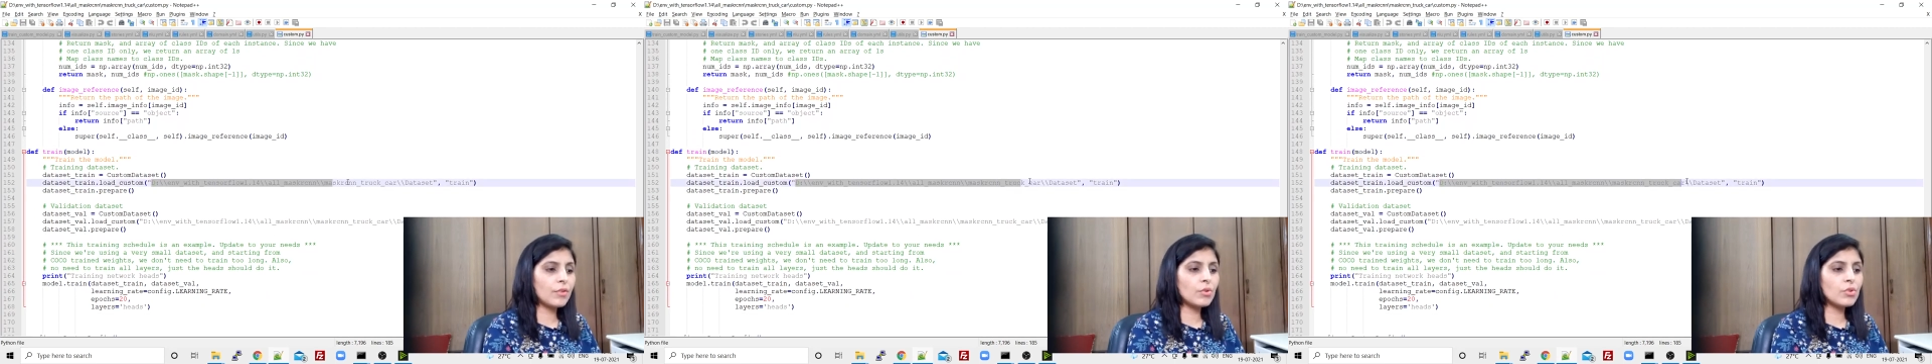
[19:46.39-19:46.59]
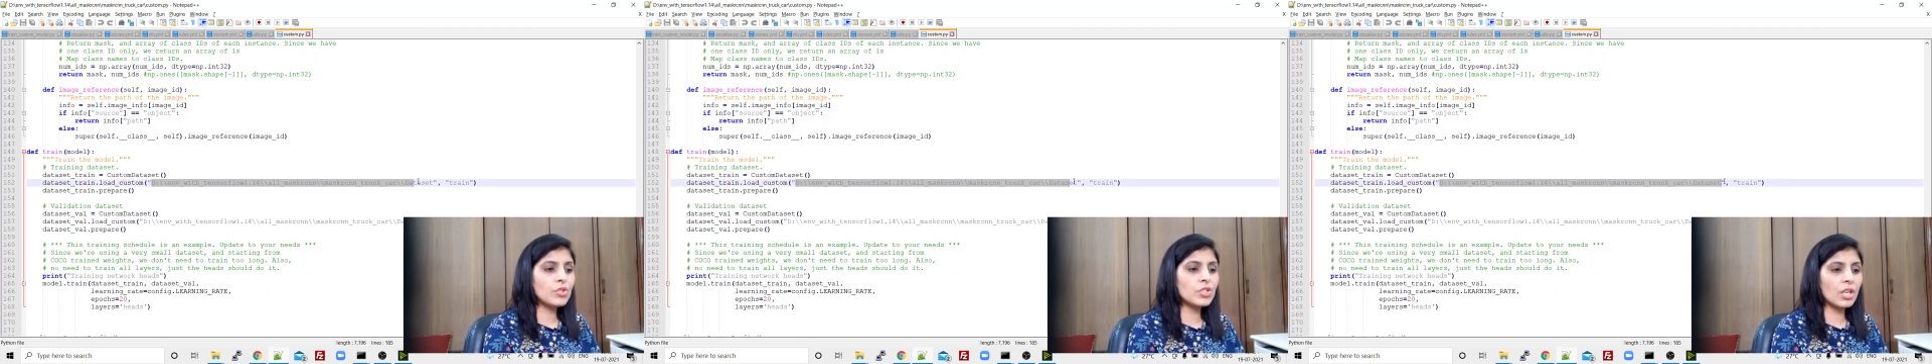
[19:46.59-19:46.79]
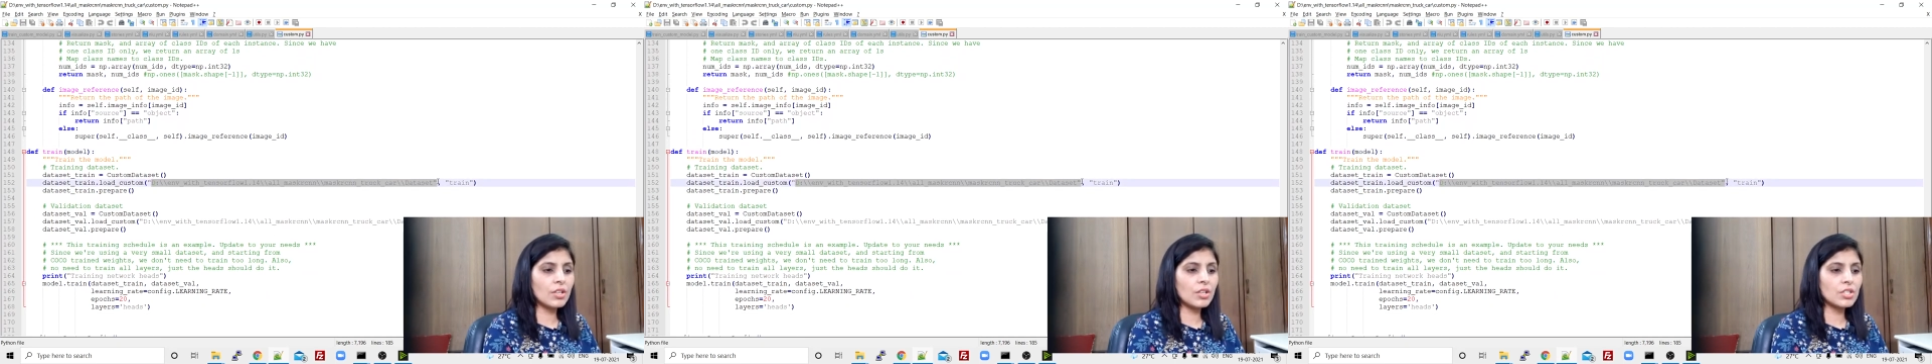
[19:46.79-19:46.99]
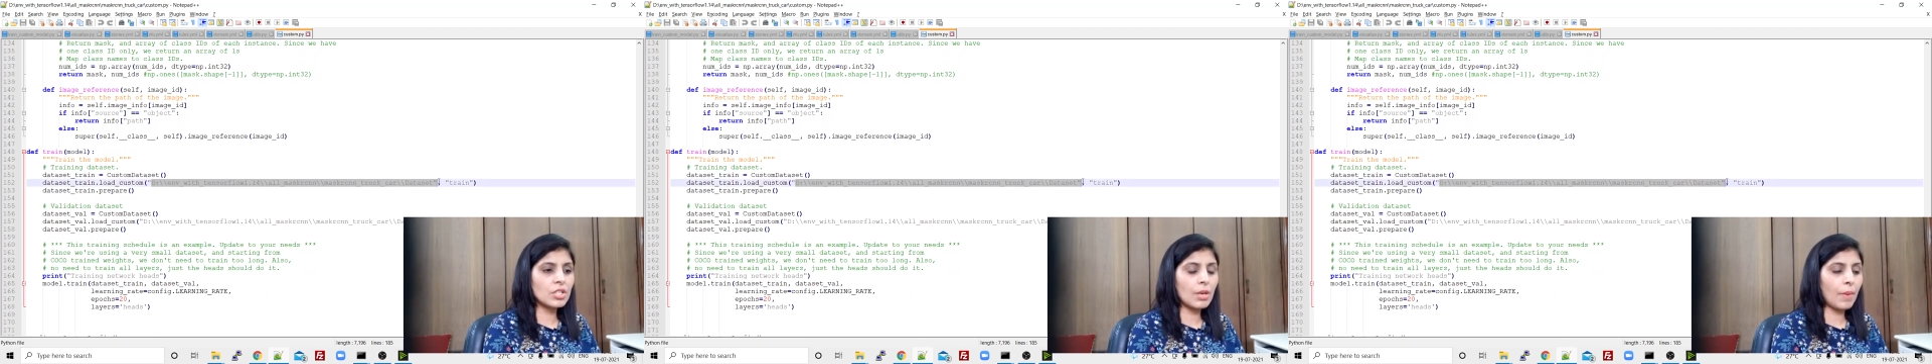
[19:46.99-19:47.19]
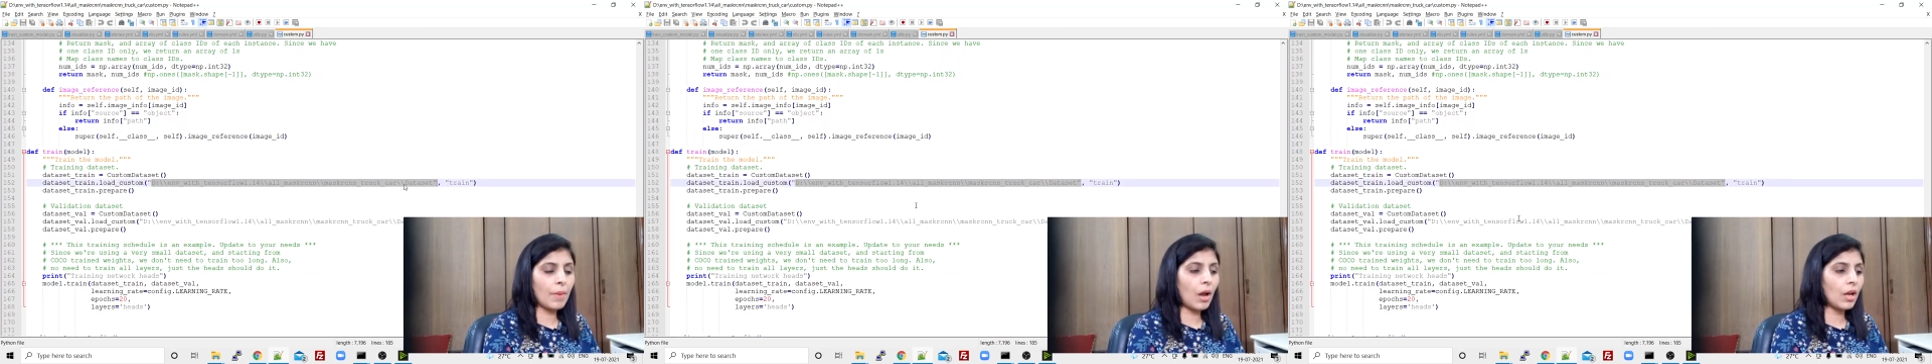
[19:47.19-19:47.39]
to change
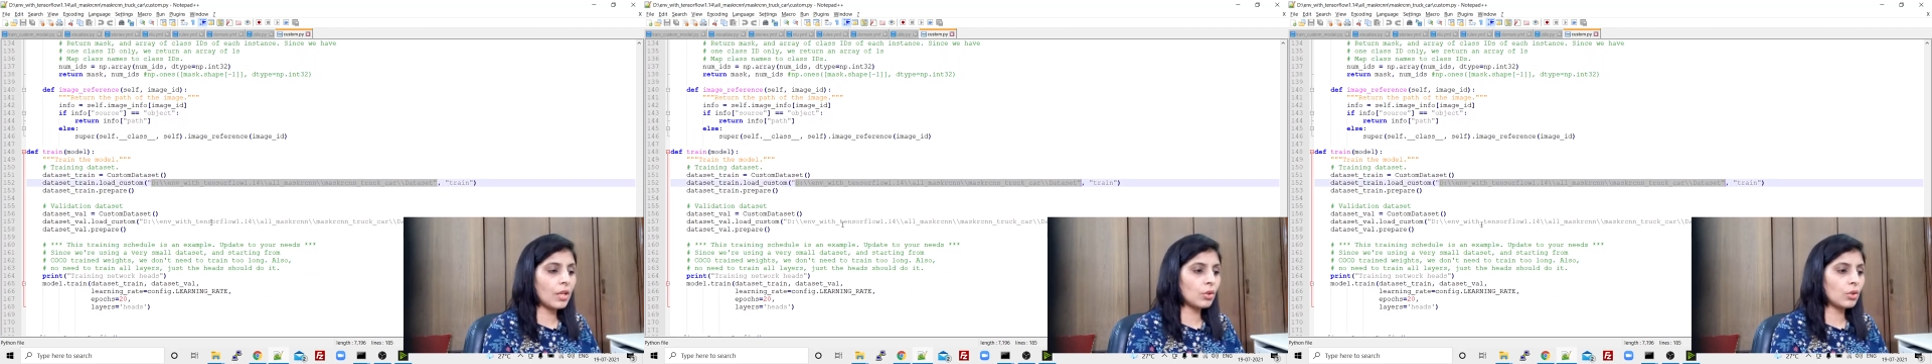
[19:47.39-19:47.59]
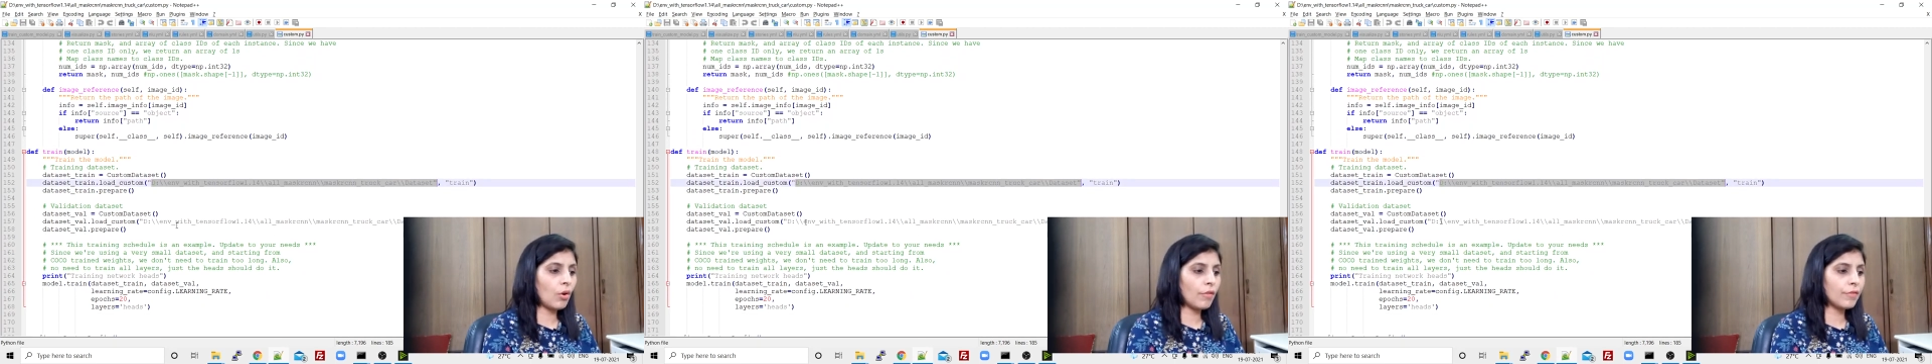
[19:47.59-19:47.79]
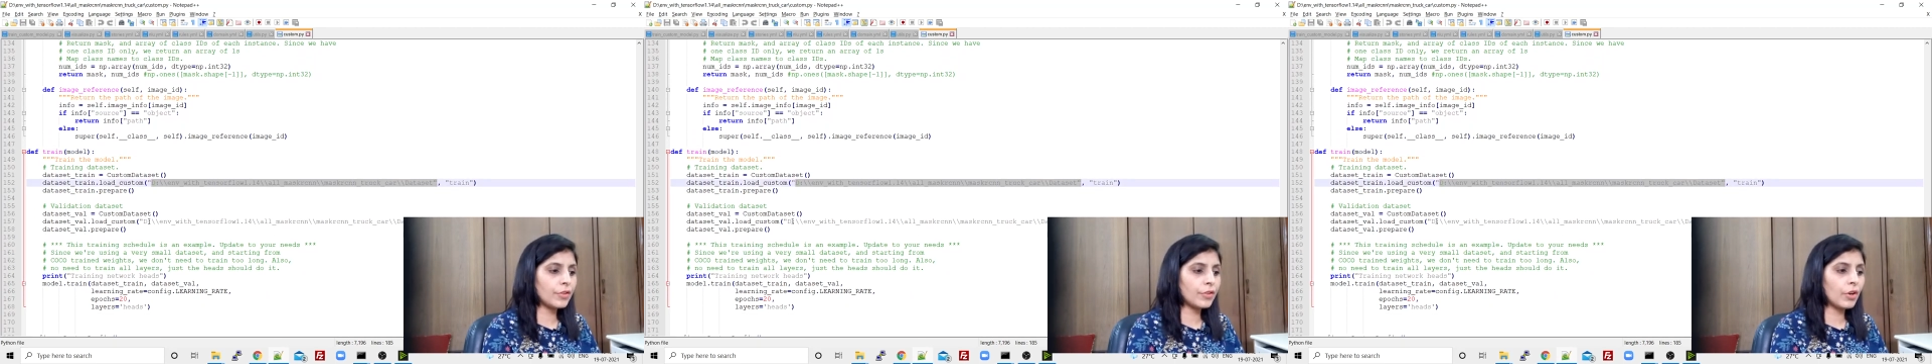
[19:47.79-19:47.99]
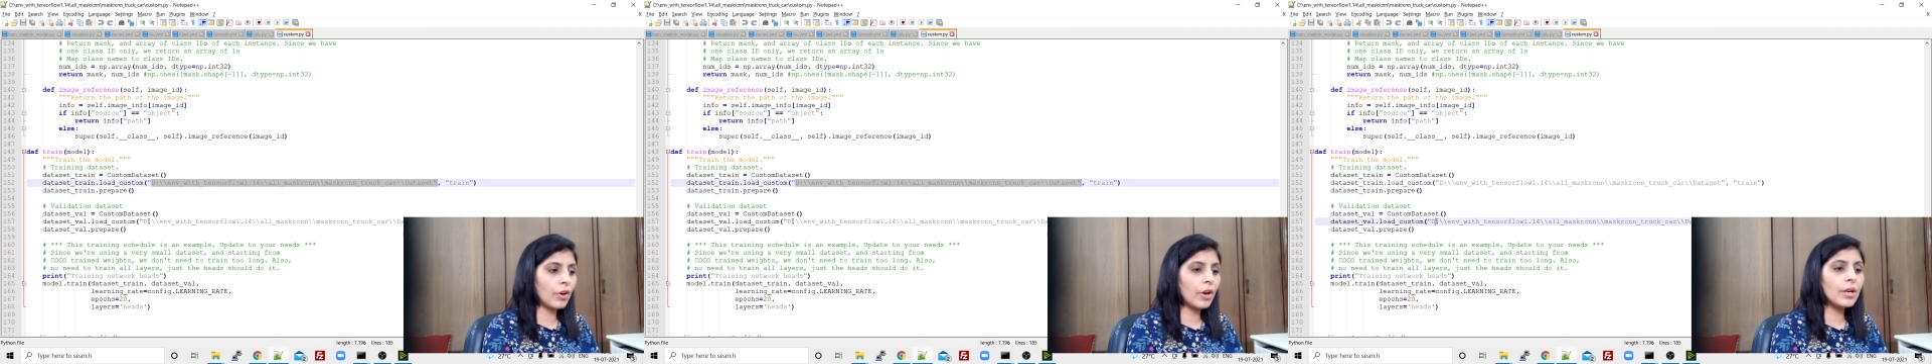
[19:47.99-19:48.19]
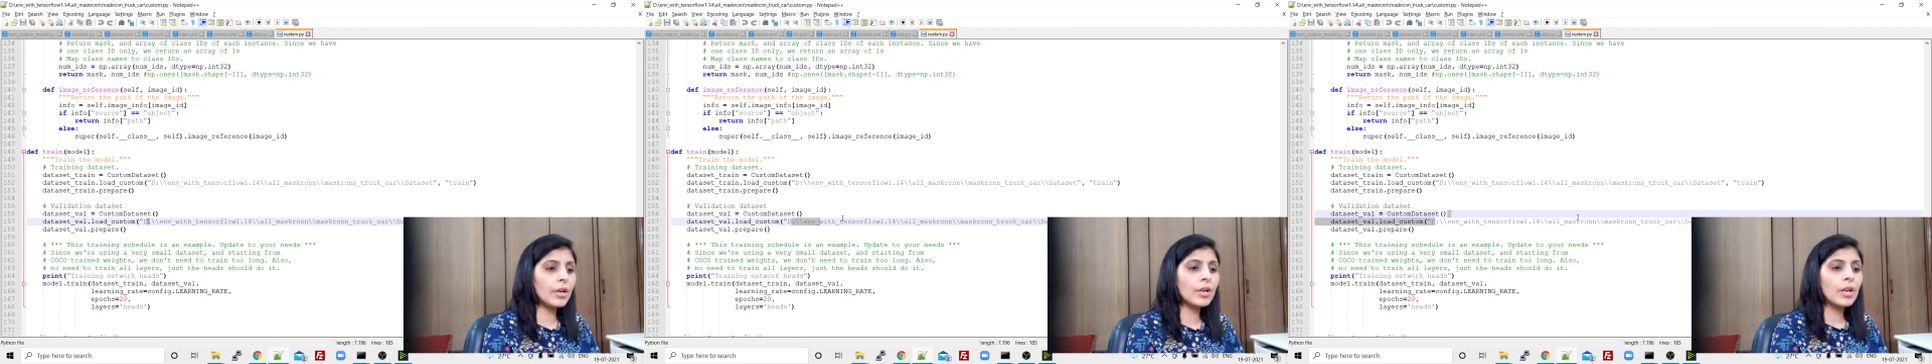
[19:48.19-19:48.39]
the path of
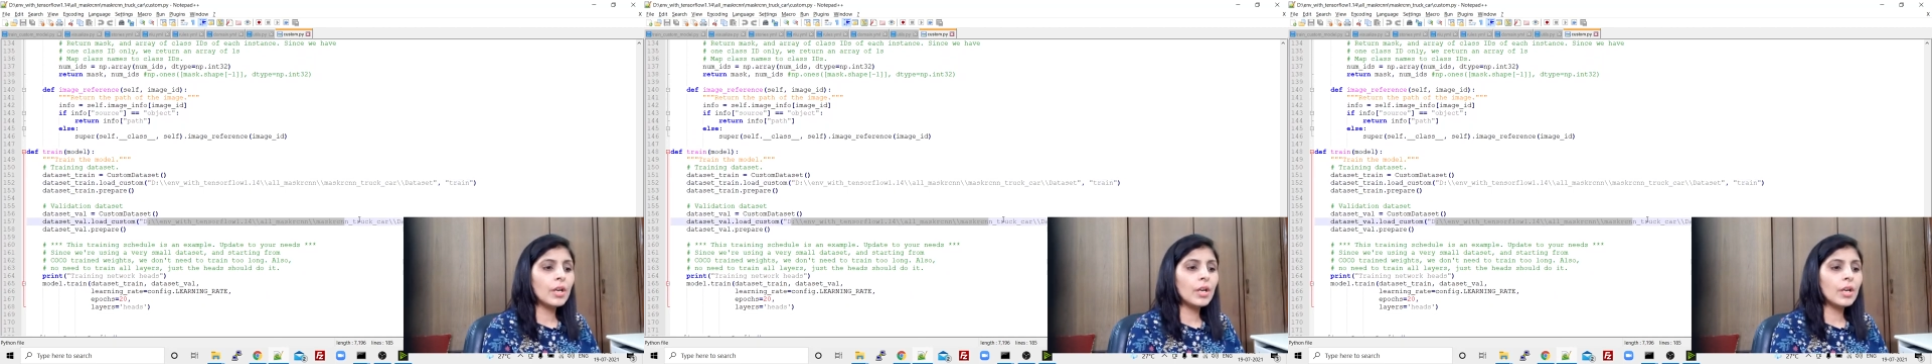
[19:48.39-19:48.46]
your